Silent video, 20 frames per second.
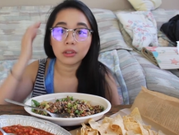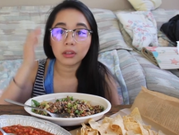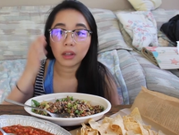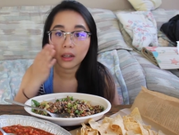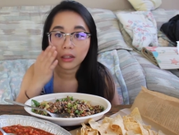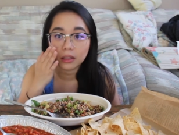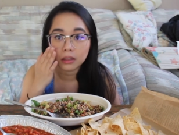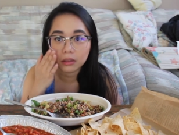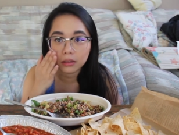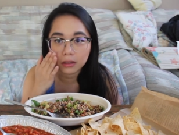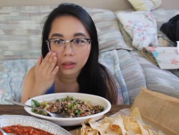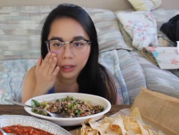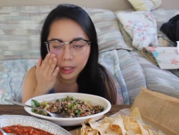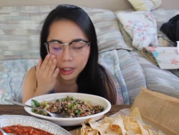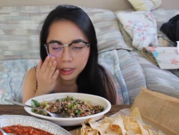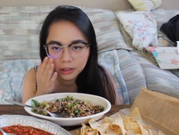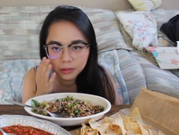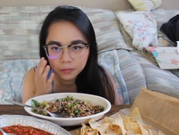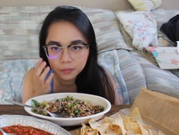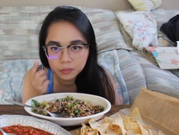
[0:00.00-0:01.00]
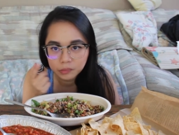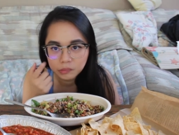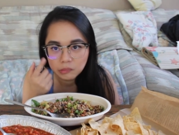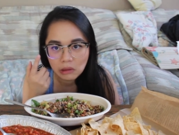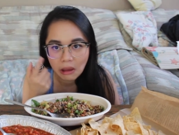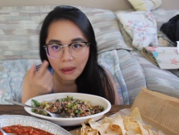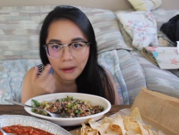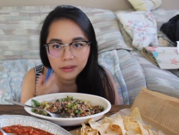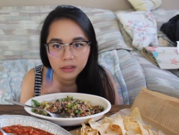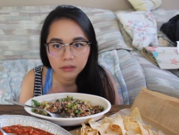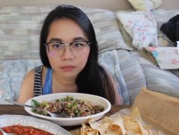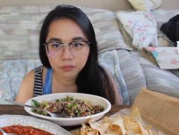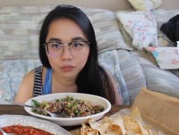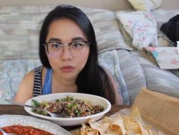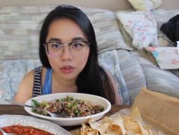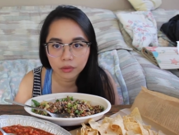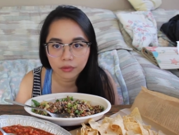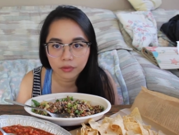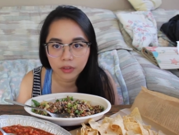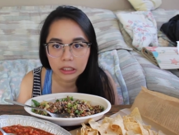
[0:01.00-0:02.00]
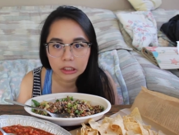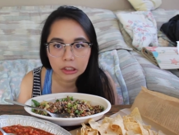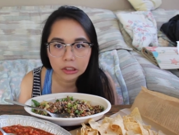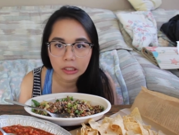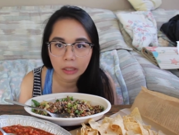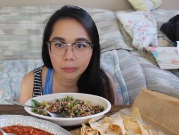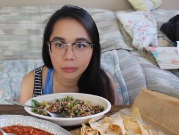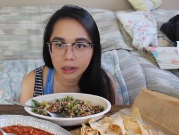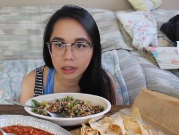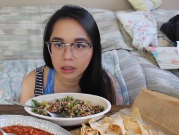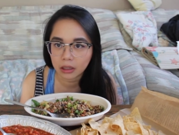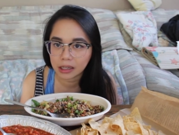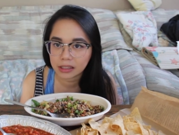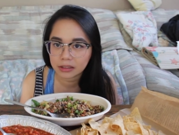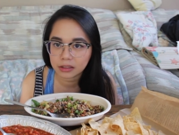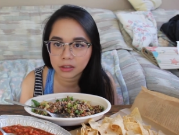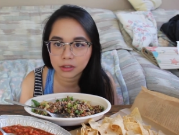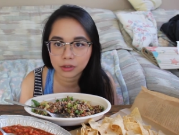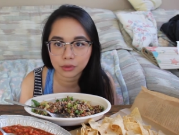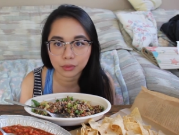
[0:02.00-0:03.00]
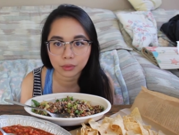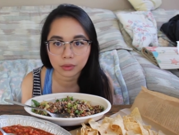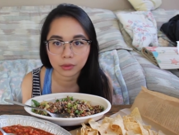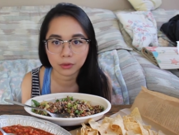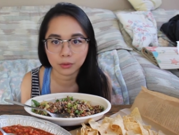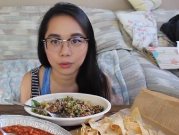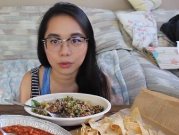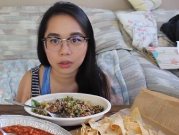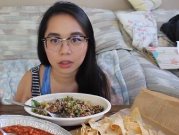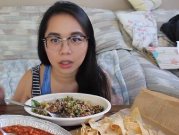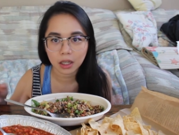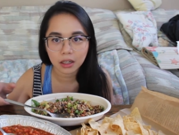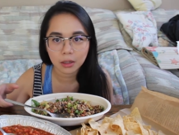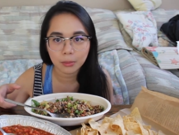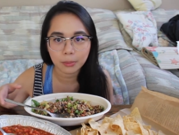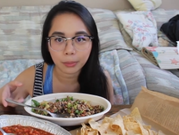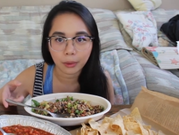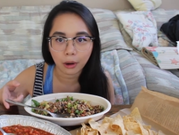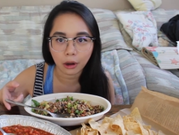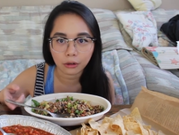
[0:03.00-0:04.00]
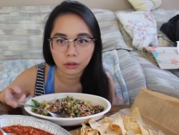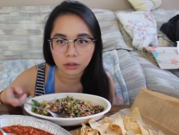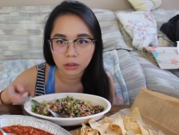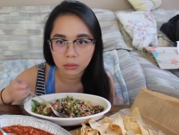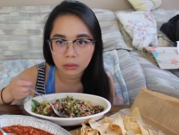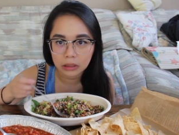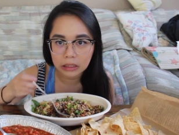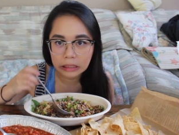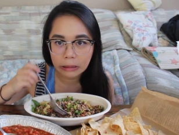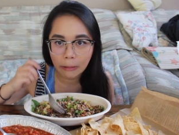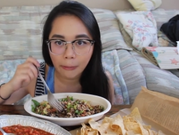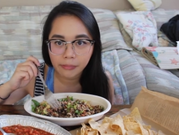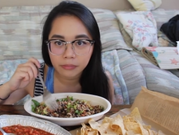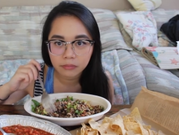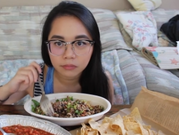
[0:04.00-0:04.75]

and that glare reflection on my glasses are kind of bothering me.